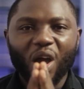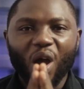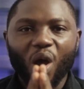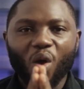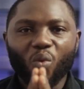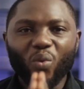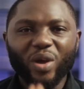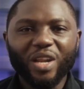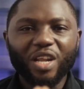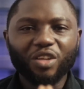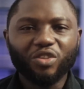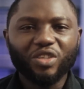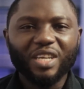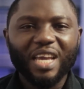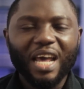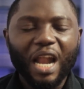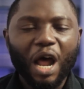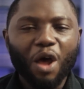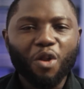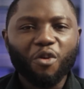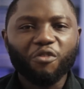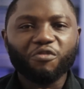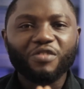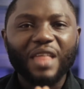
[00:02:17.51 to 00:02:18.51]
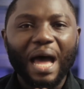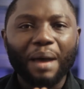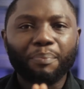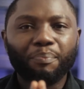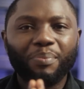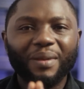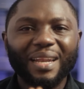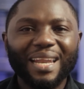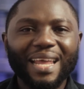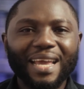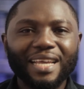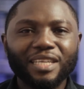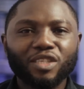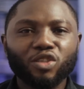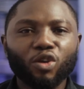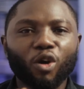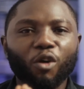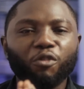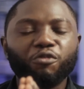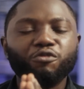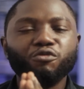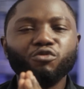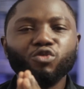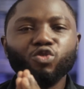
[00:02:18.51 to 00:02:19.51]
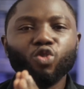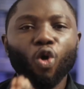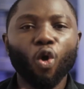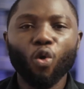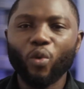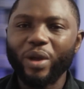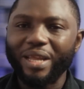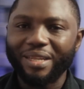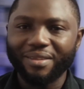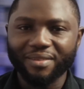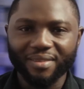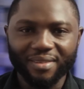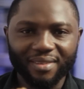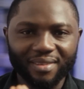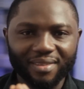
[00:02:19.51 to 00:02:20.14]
We need to get out of that place of knowing